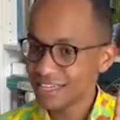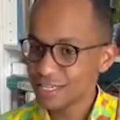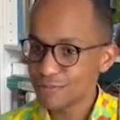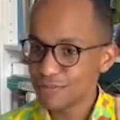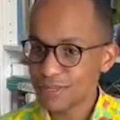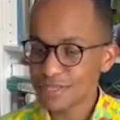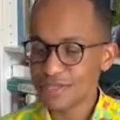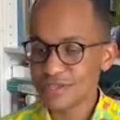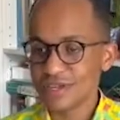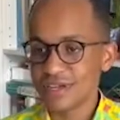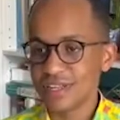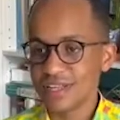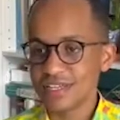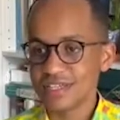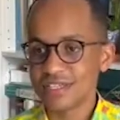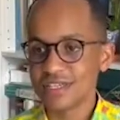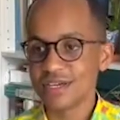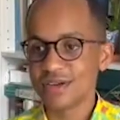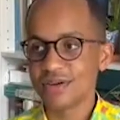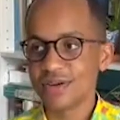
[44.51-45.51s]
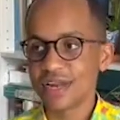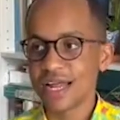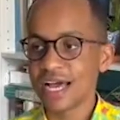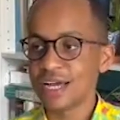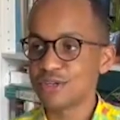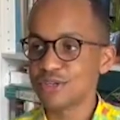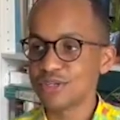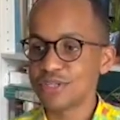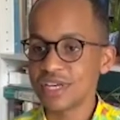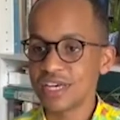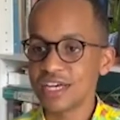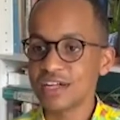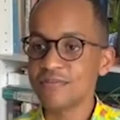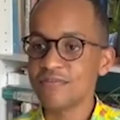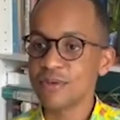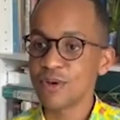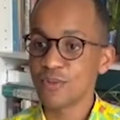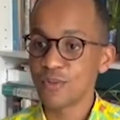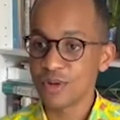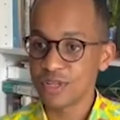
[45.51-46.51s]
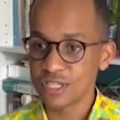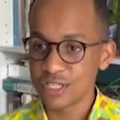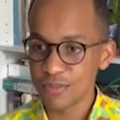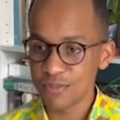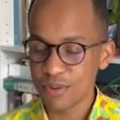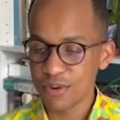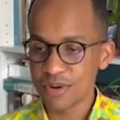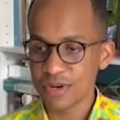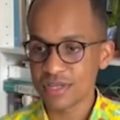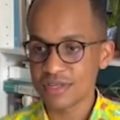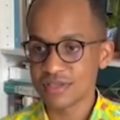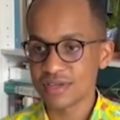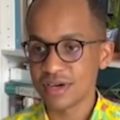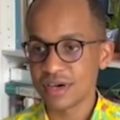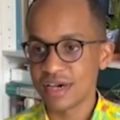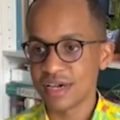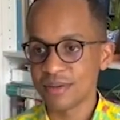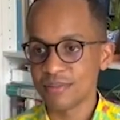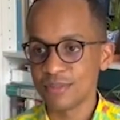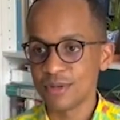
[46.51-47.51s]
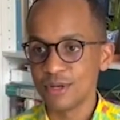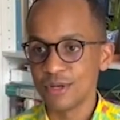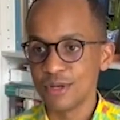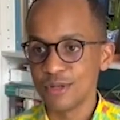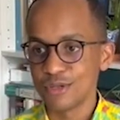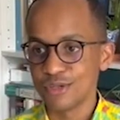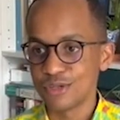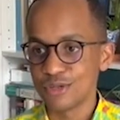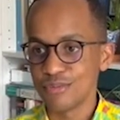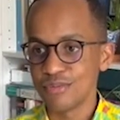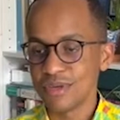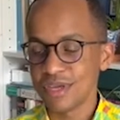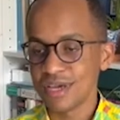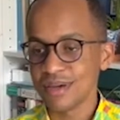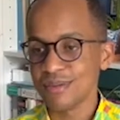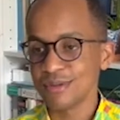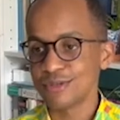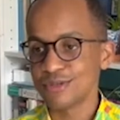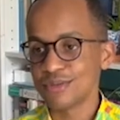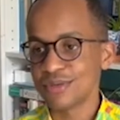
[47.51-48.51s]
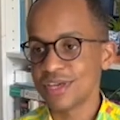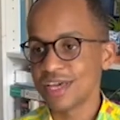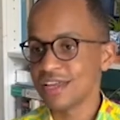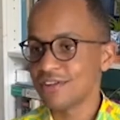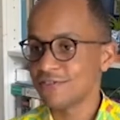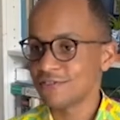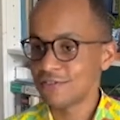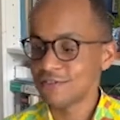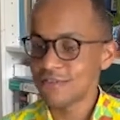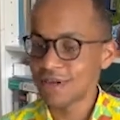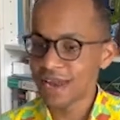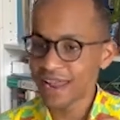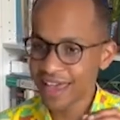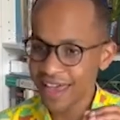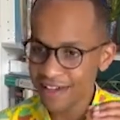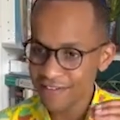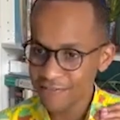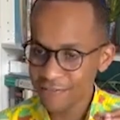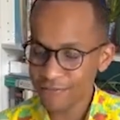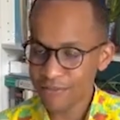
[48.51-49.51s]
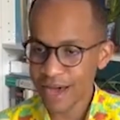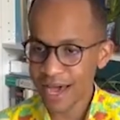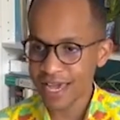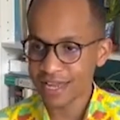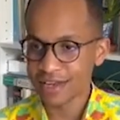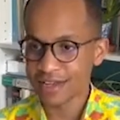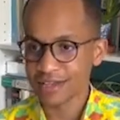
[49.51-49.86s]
The other co-host of the show came from a low-income inner-city high school in